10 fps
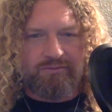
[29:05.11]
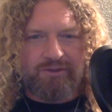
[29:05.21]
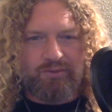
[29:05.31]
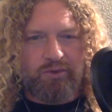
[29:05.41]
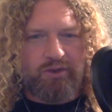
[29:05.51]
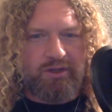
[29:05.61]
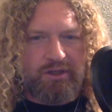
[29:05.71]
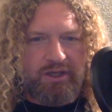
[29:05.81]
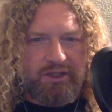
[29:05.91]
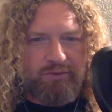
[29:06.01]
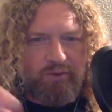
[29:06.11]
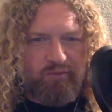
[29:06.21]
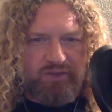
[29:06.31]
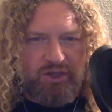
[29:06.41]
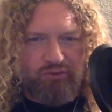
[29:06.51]
What's with the uh, the
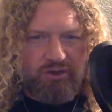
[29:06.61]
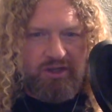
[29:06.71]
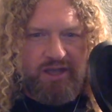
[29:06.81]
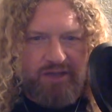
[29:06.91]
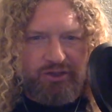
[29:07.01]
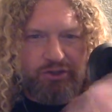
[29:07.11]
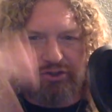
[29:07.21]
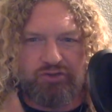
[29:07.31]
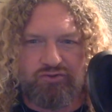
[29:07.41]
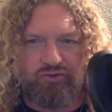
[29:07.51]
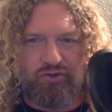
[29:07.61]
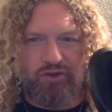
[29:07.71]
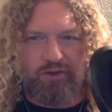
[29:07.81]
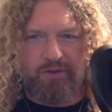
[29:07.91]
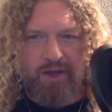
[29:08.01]
secret of the ages and
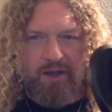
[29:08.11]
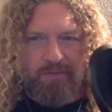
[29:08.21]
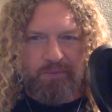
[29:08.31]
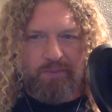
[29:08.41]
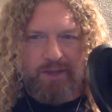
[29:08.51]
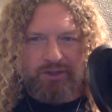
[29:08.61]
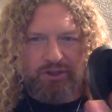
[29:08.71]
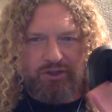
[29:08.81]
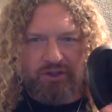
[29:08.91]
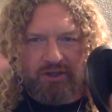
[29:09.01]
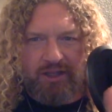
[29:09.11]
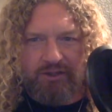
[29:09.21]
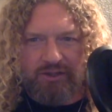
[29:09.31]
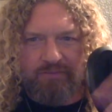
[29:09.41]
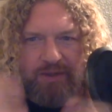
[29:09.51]
uh, the magic that the
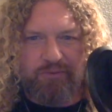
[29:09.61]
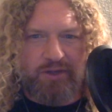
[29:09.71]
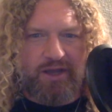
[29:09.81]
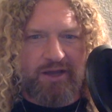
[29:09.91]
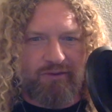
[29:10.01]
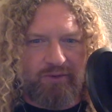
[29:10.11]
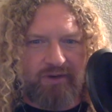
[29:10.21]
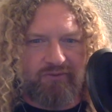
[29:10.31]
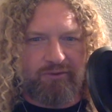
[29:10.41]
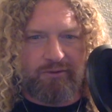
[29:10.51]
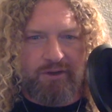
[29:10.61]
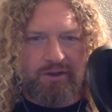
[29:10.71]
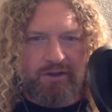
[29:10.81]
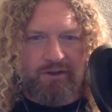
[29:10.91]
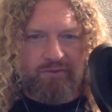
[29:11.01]
ancient people had or whatever?
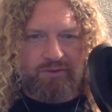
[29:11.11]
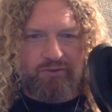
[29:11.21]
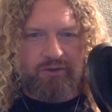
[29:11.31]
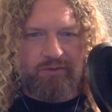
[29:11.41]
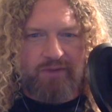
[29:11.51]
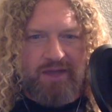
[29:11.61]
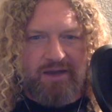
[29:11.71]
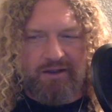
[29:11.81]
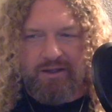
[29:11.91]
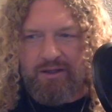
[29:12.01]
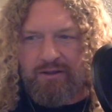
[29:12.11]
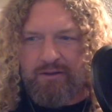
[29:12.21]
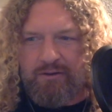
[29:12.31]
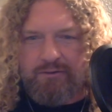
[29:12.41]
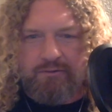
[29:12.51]
What's going on with that?
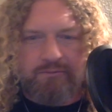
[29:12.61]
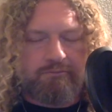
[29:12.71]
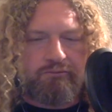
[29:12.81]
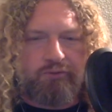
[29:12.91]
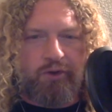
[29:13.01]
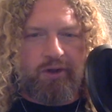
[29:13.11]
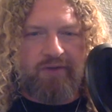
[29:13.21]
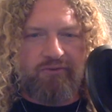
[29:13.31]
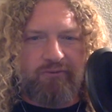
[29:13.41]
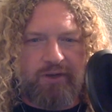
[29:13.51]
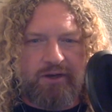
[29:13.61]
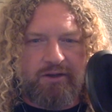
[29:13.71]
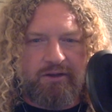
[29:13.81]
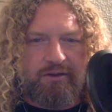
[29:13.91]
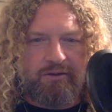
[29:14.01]
What do you got to read
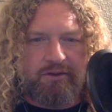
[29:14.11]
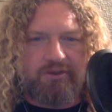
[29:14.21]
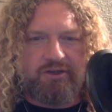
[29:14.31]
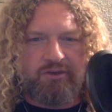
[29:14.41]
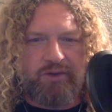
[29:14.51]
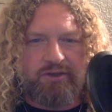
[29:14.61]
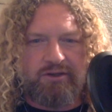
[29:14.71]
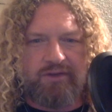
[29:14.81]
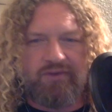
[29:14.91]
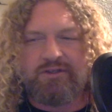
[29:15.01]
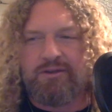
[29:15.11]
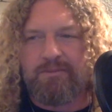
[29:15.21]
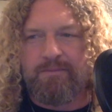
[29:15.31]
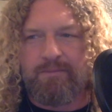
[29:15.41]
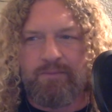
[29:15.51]
the continuation of it?
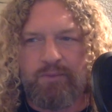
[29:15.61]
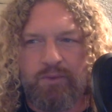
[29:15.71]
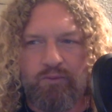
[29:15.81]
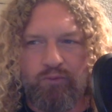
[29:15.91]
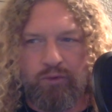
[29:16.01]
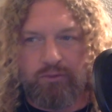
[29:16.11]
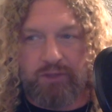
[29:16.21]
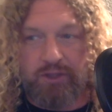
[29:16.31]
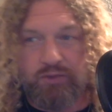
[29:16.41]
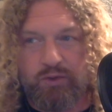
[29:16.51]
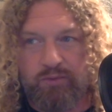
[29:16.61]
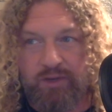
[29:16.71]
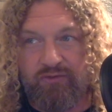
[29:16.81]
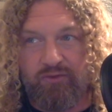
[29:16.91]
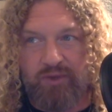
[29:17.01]
Well, Kingswood,
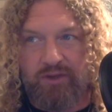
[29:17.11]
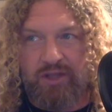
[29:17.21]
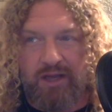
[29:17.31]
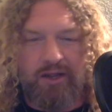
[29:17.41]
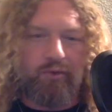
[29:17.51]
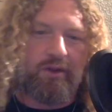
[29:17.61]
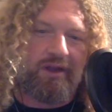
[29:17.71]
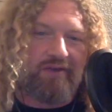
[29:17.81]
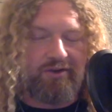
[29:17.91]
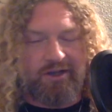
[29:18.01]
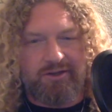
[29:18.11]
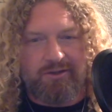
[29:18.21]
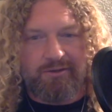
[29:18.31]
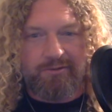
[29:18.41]
when have you written that? Well, I haven't yet.